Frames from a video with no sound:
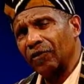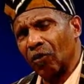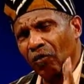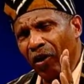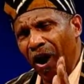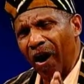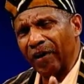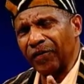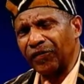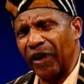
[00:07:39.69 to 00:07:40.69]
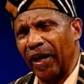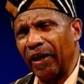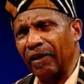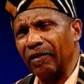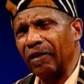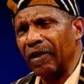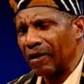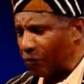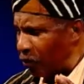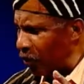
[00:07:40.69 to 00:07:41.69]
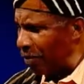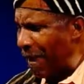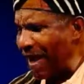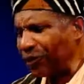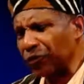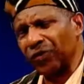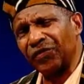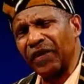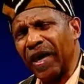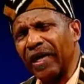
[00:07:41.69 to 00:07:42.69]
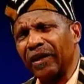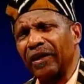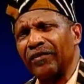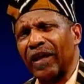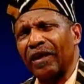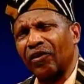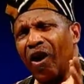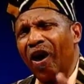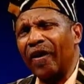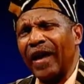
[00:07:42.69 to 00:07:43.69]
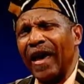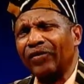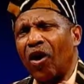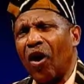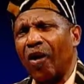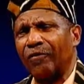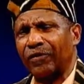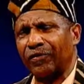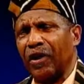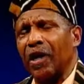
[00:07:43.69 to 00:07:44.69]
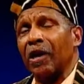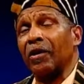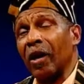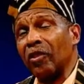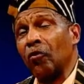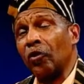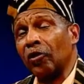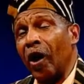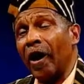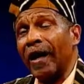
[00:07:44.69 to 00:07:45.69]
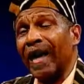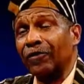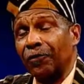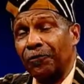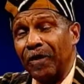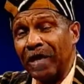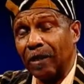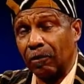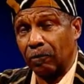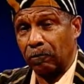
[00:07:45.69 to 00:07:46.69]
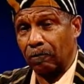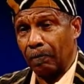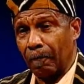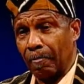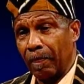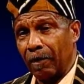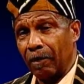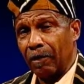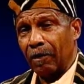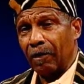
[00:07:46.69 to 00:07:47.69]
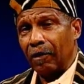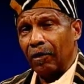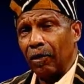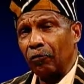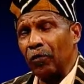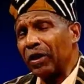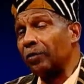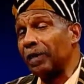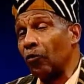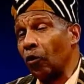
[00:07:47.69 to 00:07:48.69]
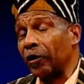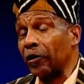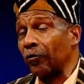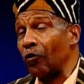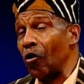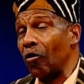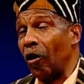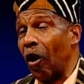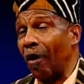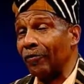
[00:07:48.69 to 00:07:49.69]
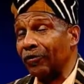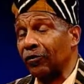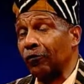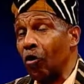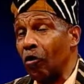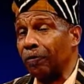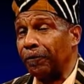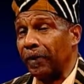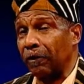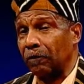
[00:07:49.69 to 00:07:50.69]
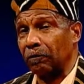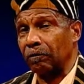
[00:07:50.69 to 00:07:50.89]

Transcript: So God is saying, well, what Matthews is saying is that God has a harvest. In other words, God has a field. We could be working the wrong harvest, the wrong field.